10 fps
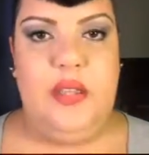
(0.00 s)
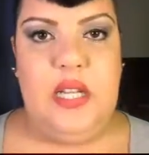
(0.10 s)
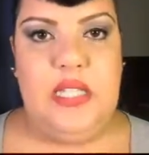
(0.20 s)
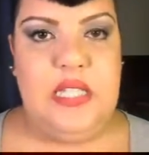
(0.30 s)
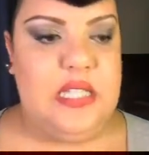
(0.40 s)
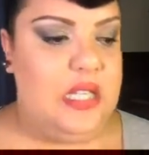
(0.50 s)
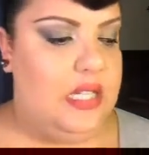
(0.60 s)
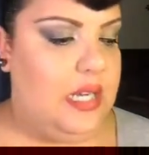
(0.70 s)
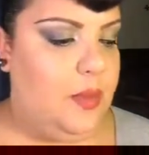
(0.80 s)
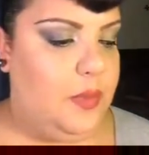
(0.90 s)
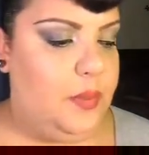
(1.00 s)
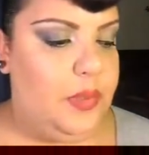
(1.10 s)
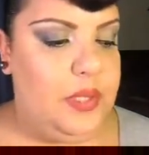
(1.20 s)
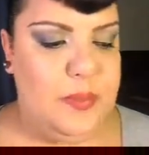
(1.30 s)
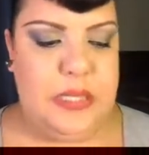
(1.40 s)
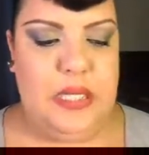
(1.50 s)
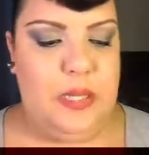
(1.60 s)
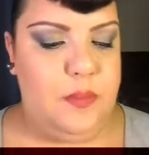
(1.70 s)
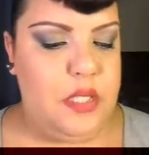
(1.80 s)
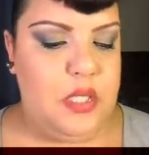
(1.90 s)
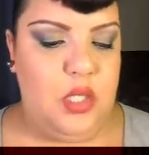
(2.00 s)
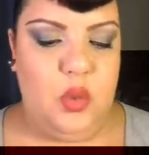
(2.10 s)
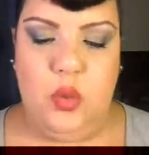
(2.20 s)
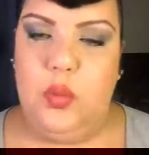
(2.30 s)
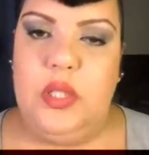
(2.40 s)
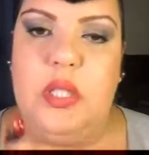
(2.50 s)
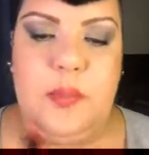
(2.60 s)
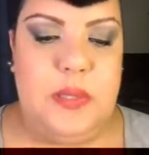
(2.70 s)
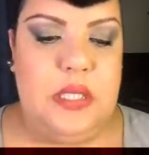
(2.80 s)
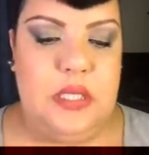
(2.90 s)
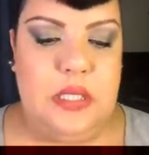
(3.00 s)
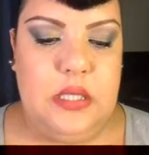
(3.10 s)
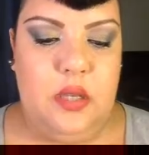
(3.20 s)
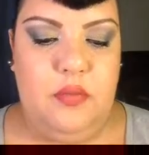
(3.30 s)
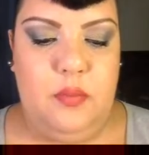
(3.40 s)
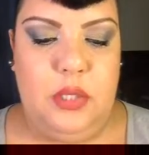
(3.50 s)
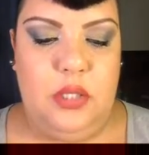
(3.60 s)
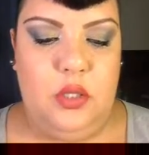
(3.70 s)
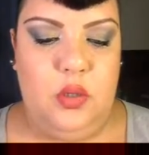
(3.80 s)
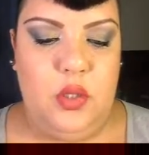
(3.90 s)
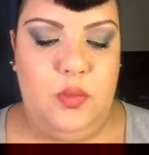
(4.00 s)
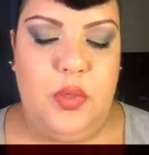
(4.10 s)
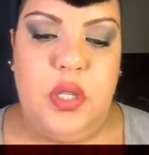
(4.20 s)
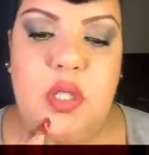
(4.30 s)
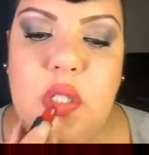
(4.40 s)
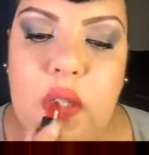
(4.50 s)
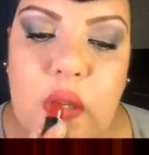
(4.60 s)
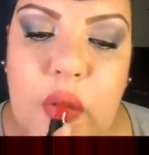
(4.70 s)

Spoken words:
That is done, and now I'm going to put lipstick, and I'm just going to do it with the lipstick itself. I'm not going to use a brush.